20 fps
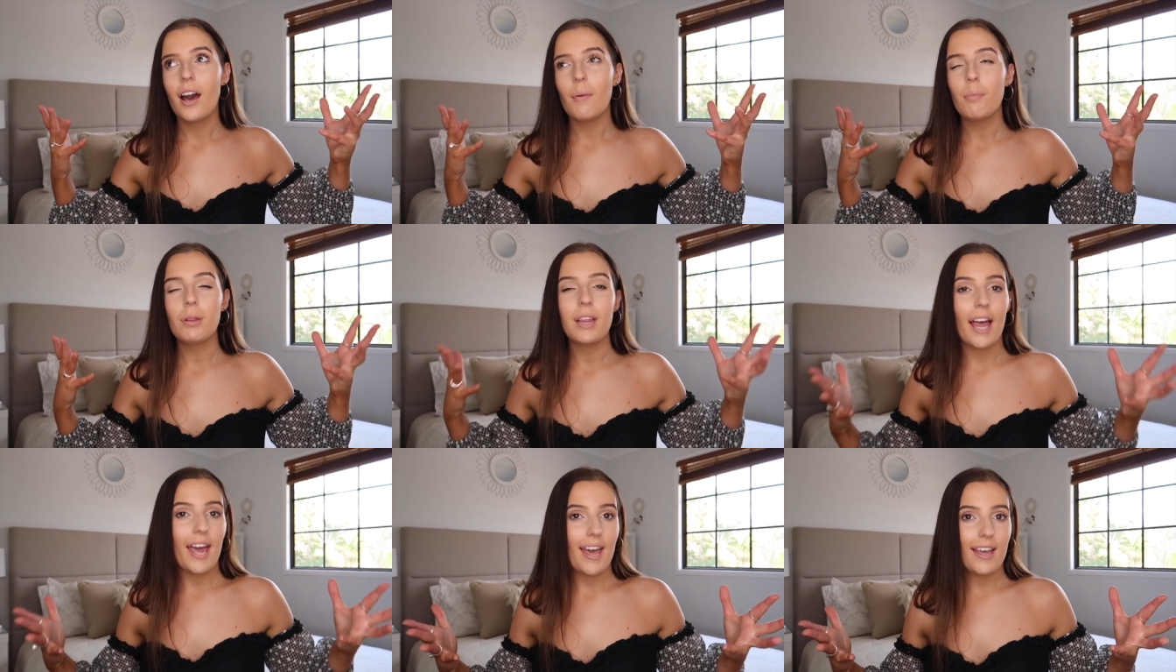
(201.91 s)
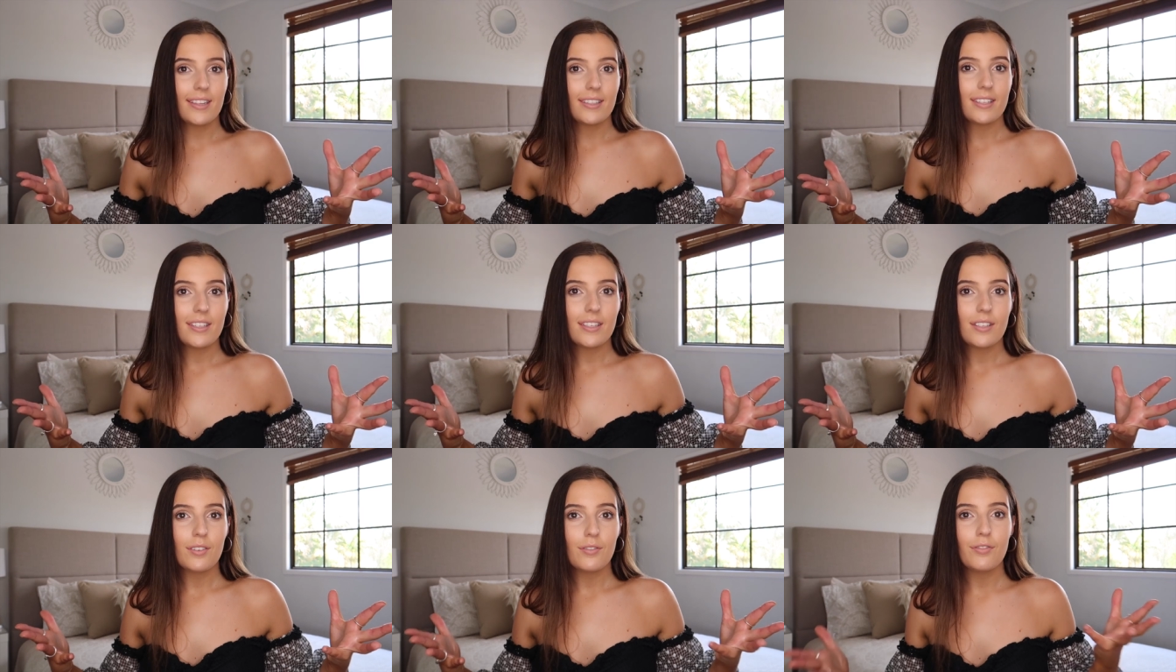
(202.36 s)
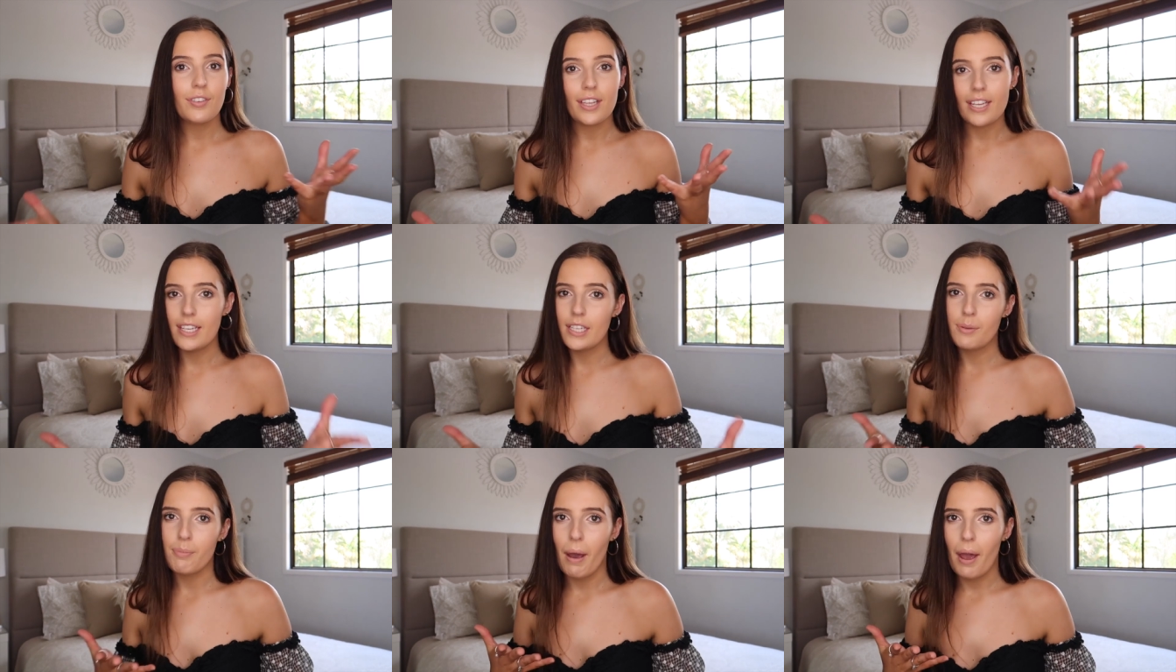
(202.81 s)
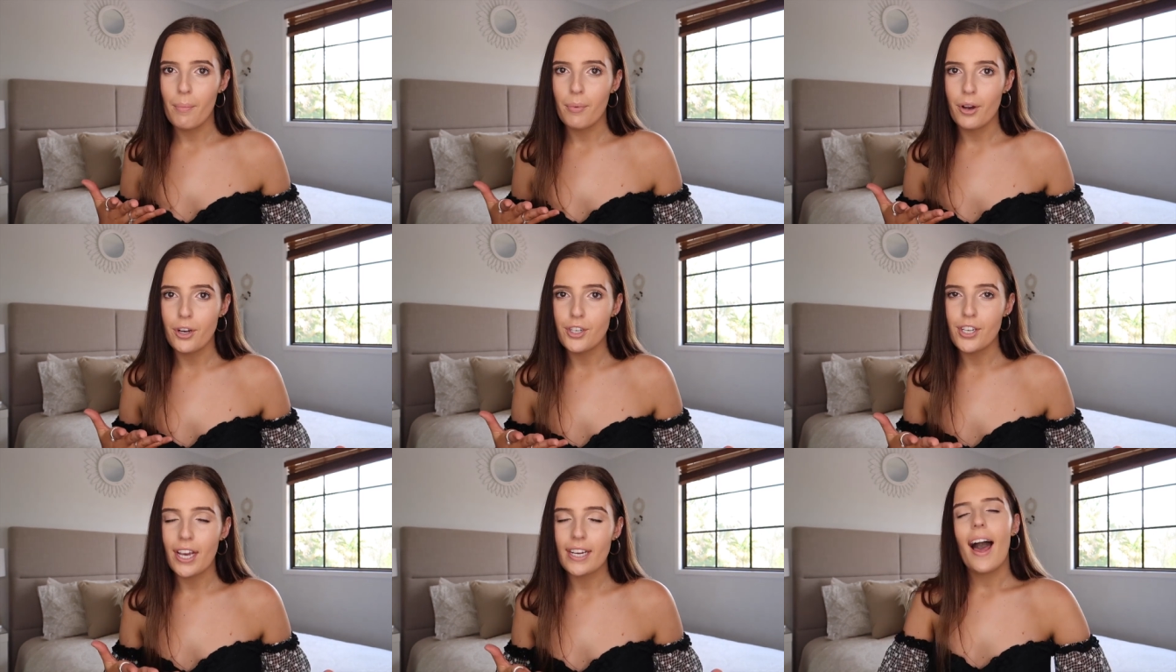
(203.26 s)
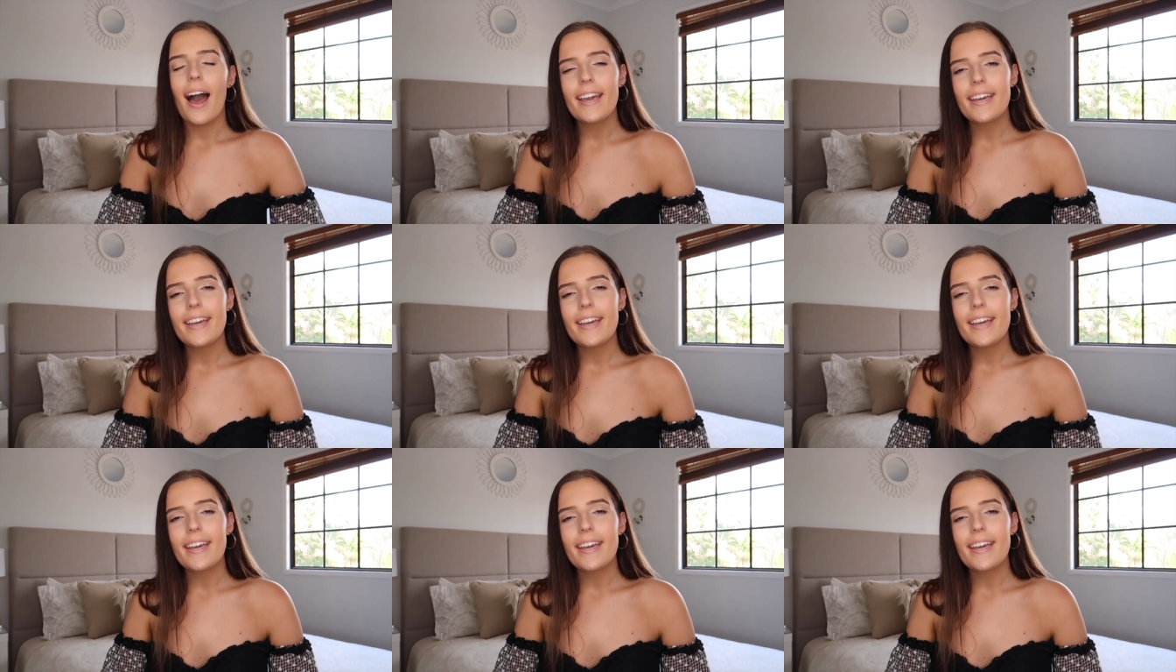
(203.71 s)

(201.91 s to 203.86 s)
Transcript: plans for the Inspire project.